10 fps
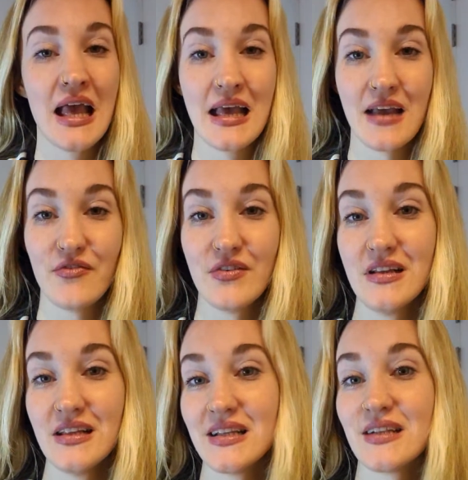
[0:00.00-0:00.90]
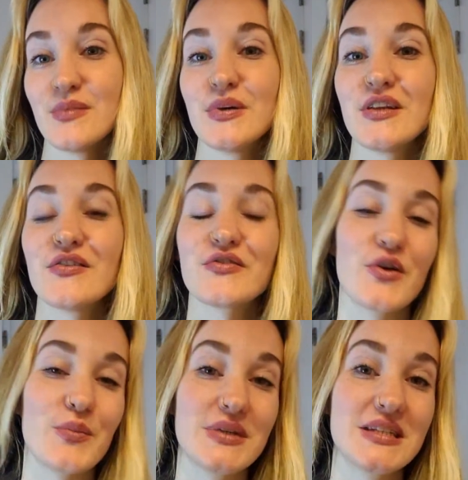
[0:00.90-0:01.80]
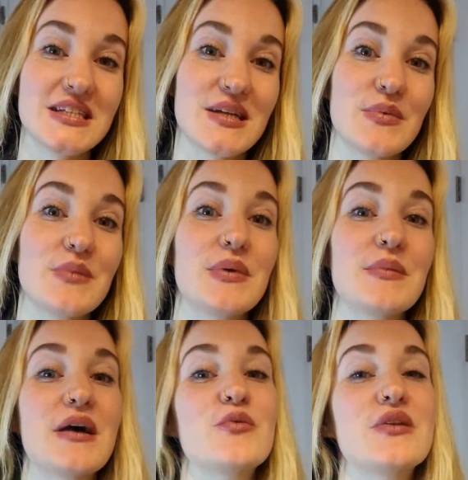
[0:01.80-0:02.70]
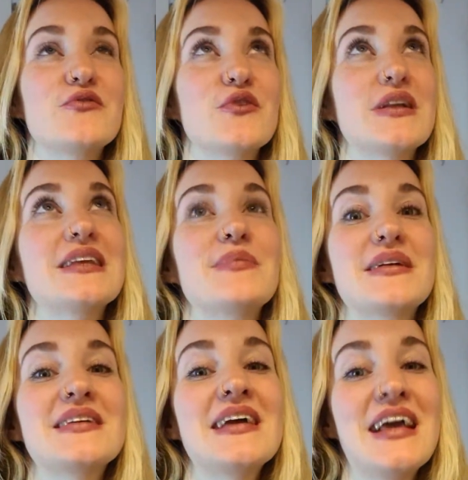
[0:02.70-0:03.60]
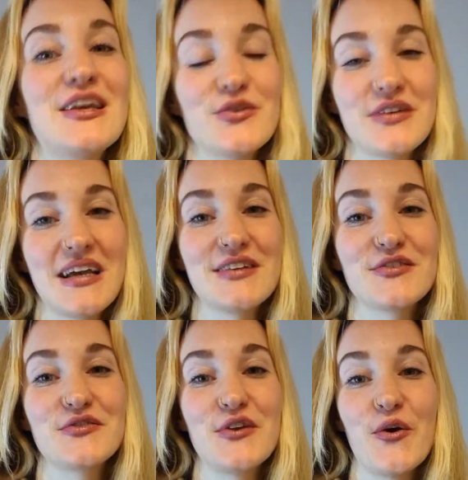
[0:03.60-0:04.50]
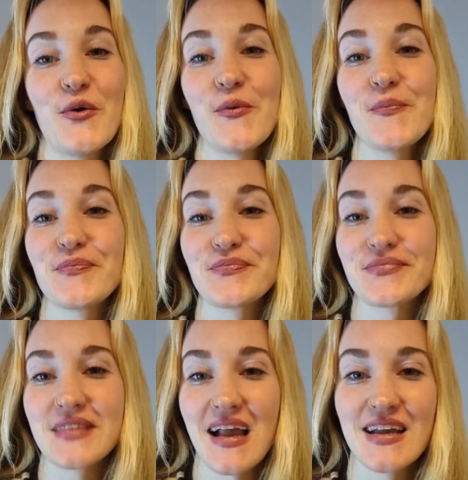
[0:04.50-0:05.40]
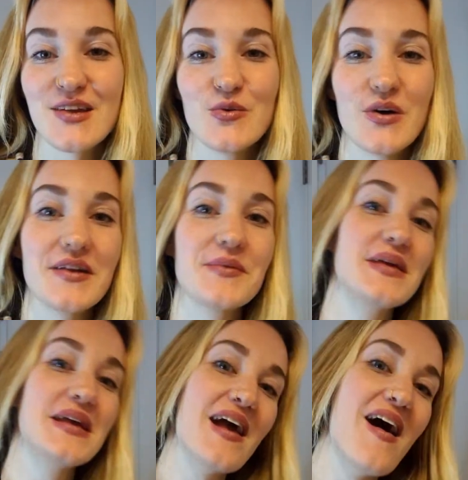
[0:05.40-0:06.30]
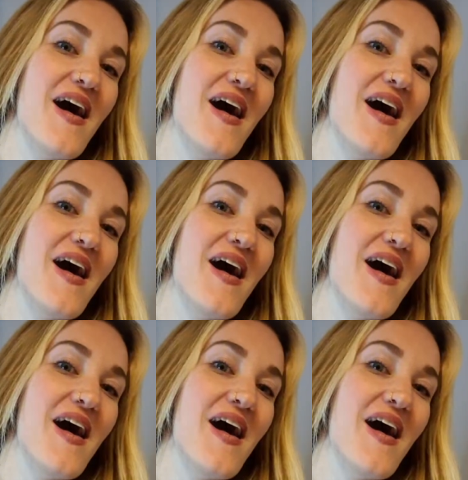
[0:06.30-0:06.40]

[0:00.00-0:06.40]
have a little bit of competition. I mean, people are really friendly, but you kind of know, like, you want to be